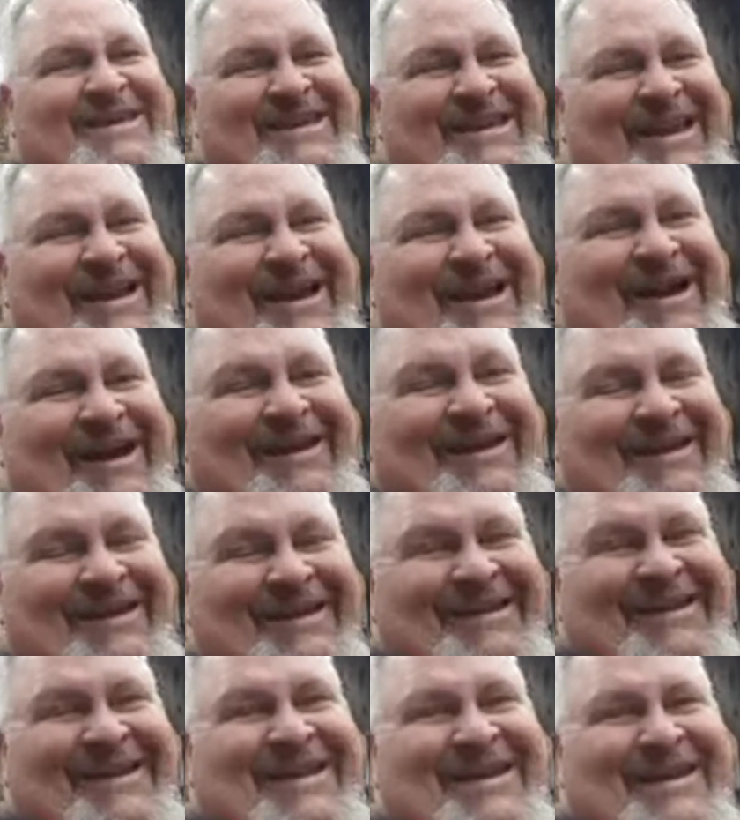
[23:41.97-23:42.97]
Yeah.
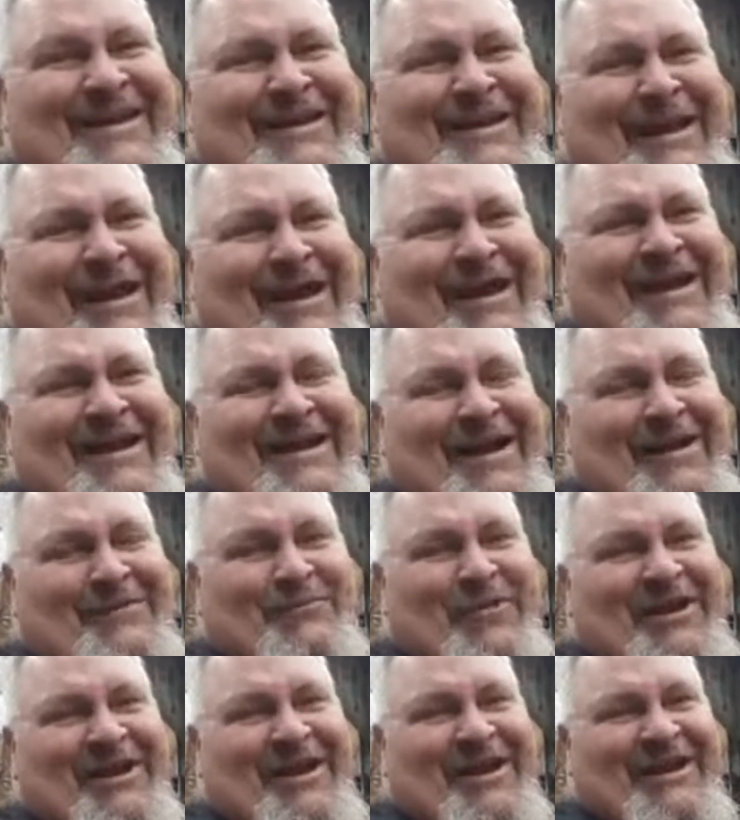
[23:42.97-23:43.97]
Yeah. I
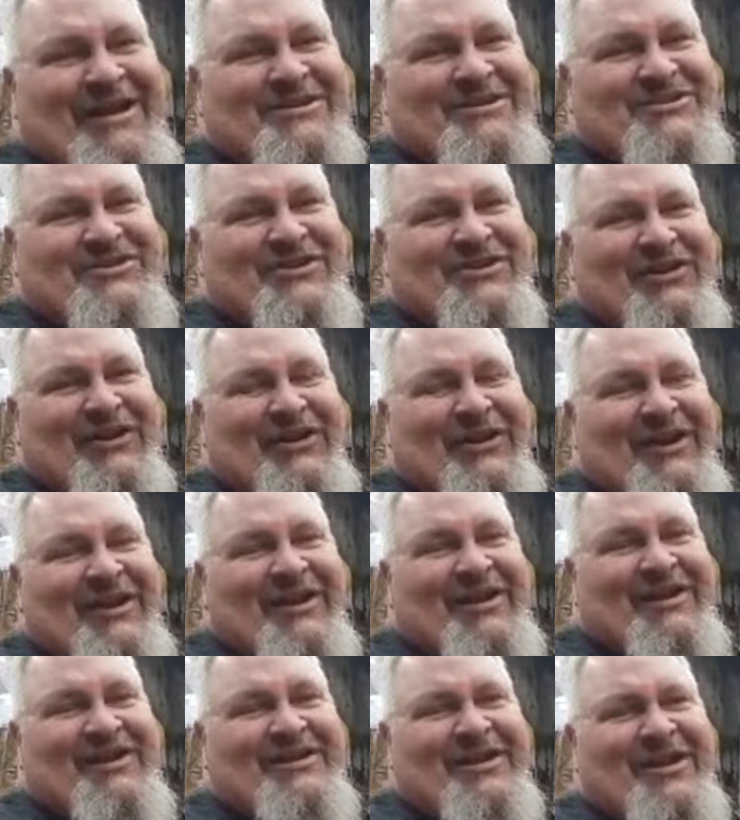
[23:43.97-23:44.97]
mean, I guess you could look at
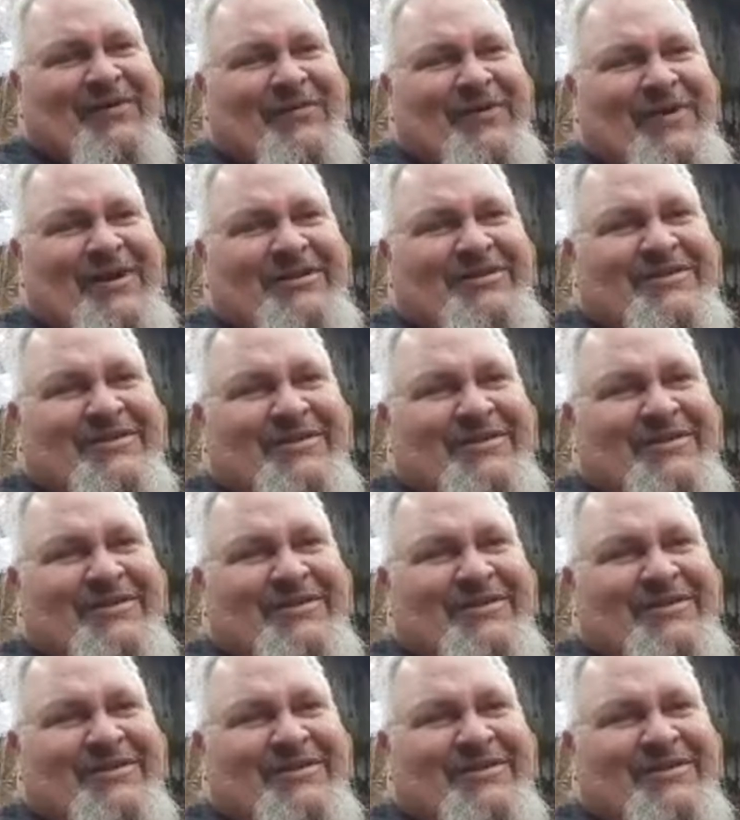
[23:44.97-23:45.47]
it that way.